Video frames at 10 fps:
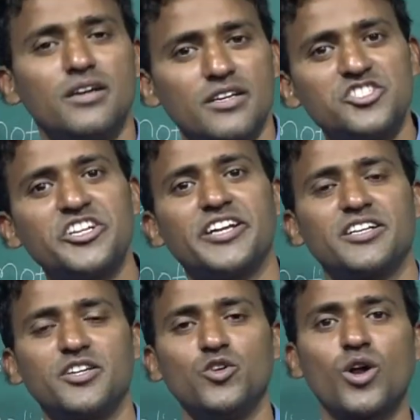
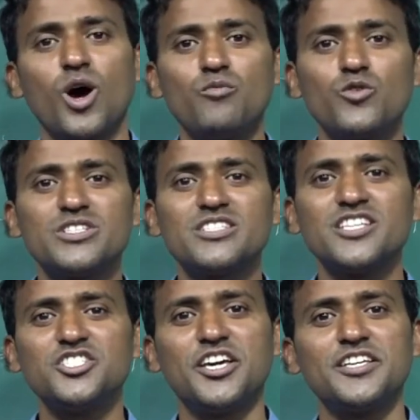state. You are opposing
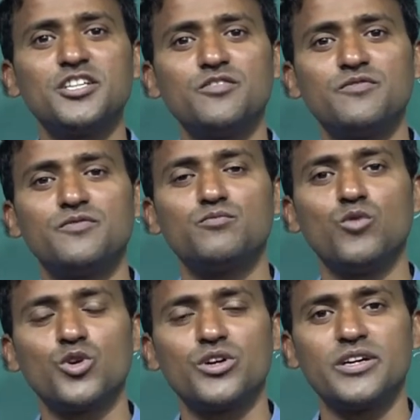the change of
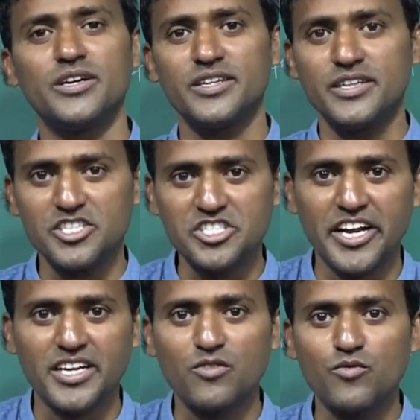
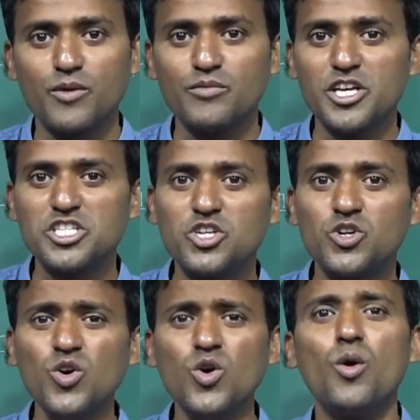state from rest
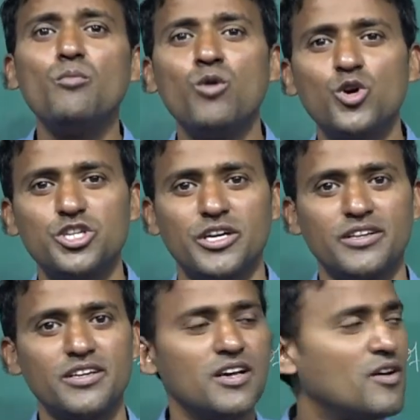to motion.
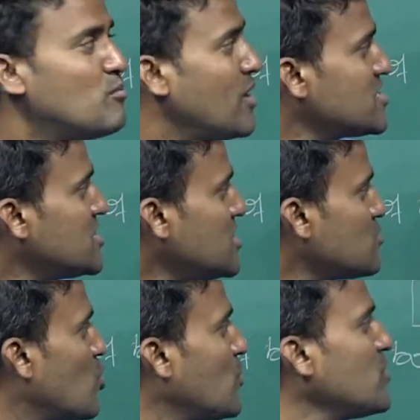Bus is
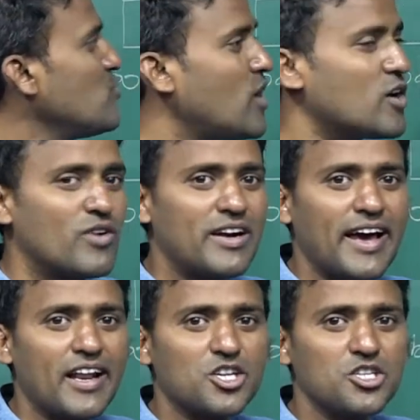moving forward
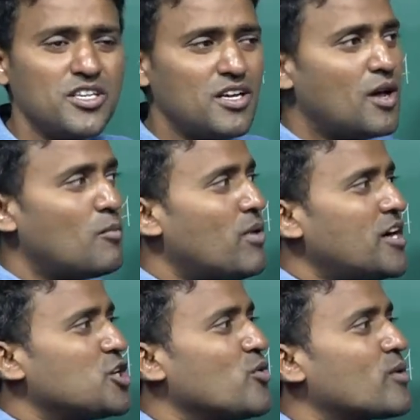direction,
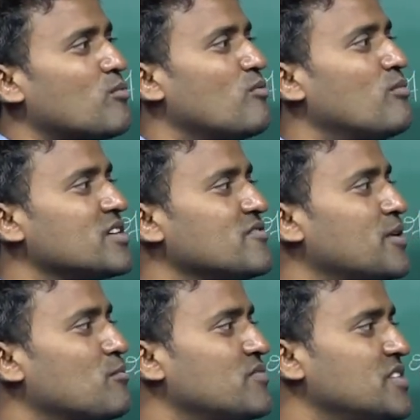but
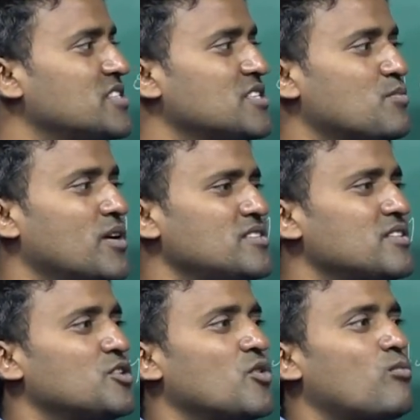when this is bus,
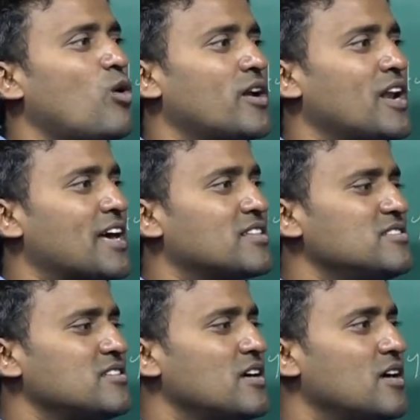your body like
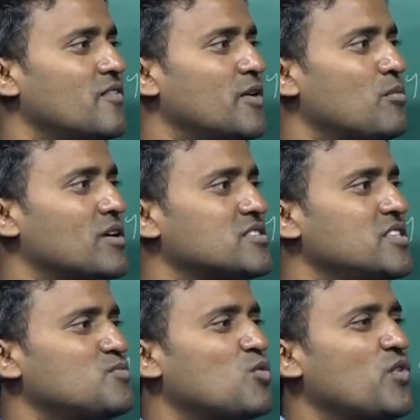this. When bus
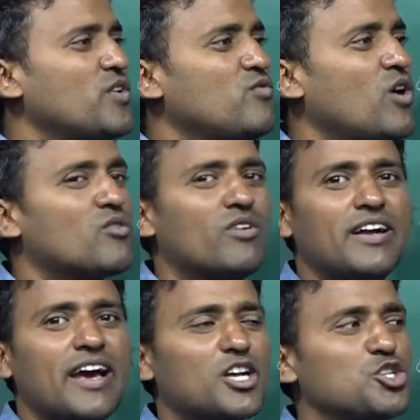is moving forward
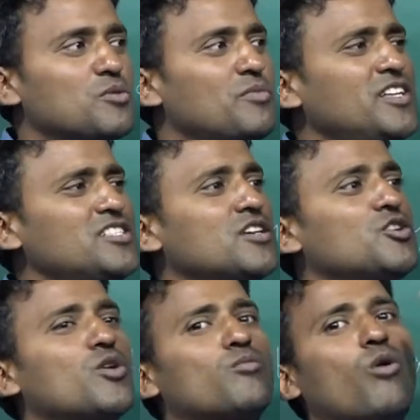direction, means
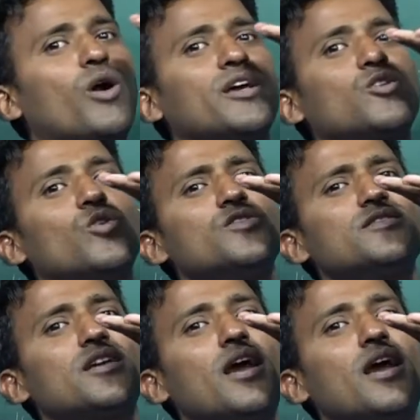your body goes